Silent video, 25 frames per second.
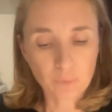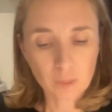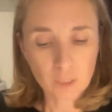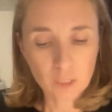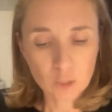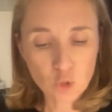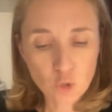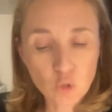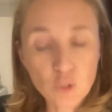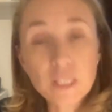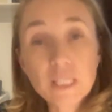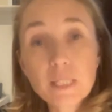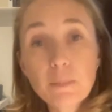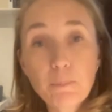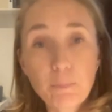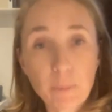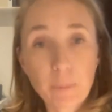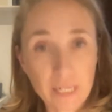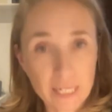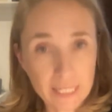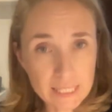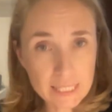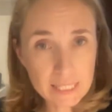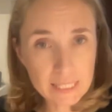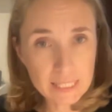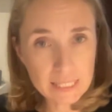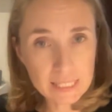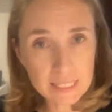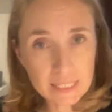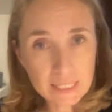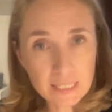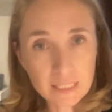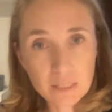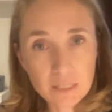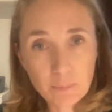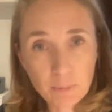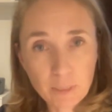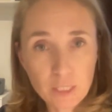so it depends.
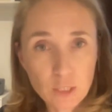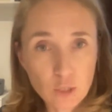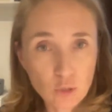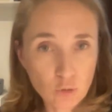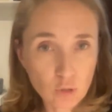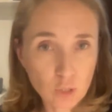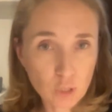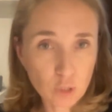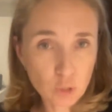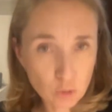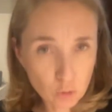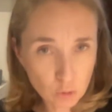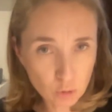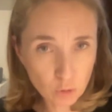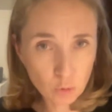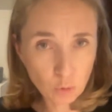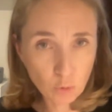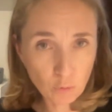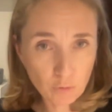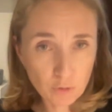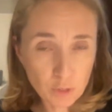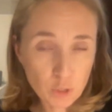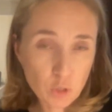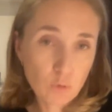It depends on the turnover.